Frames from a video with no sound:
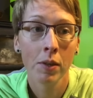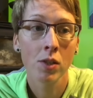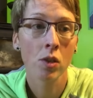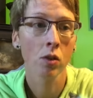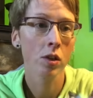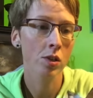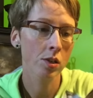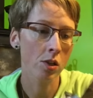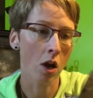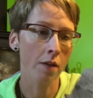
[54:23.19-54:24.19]
It's
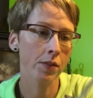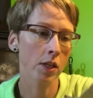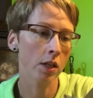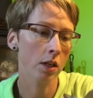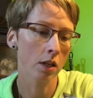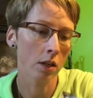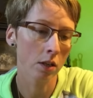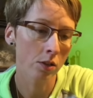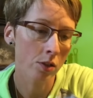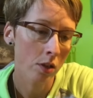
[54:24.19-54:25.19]
gloriously soft. It
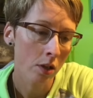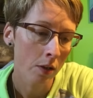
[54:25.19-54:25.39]
is